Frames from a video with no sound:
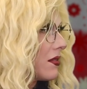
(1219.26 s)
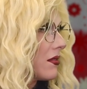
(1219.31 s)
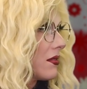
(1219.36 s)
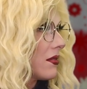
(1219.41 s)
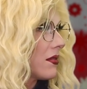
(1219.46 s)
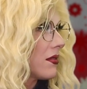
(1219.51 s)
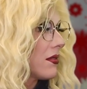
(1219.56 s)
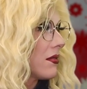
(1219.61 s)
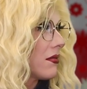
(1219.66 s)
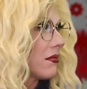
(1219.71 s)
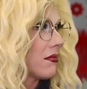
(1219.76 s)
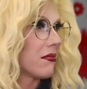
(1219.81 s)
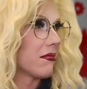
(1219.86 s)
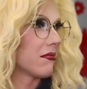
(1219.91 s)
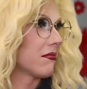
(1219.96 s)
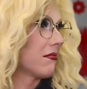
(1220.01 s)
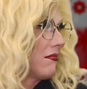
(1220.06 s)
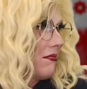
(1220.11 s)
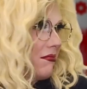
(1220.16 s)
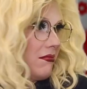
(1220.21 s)

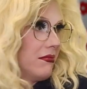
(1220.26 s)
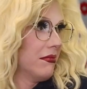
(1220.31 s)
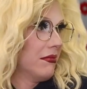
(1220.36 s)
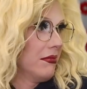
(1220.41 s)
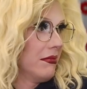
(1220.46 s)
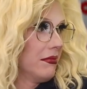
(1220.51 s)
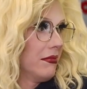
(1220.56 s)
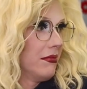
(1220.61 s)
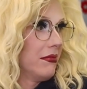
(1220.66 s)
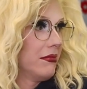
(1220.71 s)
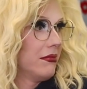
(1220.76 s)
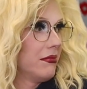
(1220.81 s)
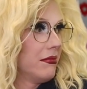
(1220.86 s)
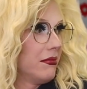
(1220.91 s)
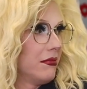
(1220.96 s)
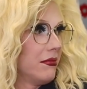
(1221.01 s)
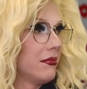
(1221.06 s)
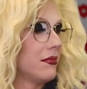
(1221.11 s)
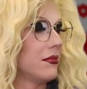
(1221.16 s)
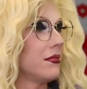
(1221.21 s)

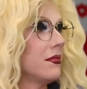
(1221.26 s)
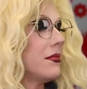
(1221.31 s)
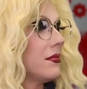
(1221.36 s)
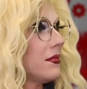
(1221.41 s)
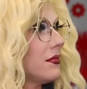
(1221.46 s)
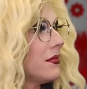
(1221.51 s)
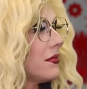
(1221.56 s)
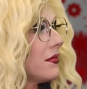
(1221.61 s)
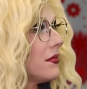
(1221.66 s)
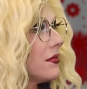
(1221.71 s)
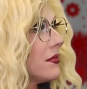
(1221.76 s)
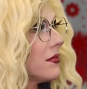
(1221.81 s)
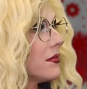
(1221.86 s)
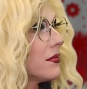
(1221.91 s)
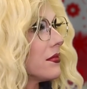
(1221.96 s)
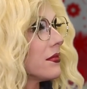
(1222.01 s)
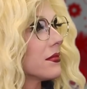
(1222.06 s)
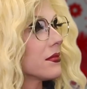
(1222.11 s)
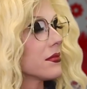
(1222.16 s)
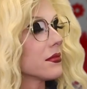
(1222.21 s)

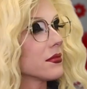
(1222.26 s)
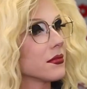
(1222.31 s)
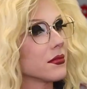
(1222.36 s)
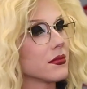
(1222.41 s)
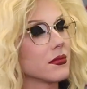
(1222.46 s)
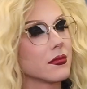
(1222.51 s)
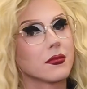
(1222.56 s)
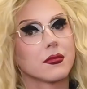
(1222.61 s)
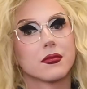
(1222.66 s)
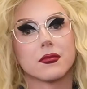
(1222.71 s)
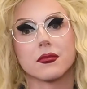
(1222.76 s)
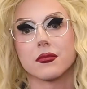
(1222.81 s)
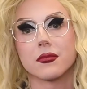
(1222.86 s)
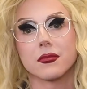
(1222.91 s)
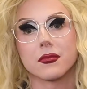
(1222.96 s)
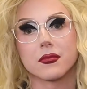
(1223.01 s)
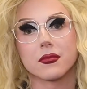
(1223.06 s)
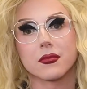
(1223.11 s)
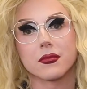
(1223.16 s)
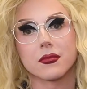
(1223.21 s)

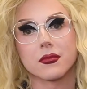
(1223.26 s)
[no speech]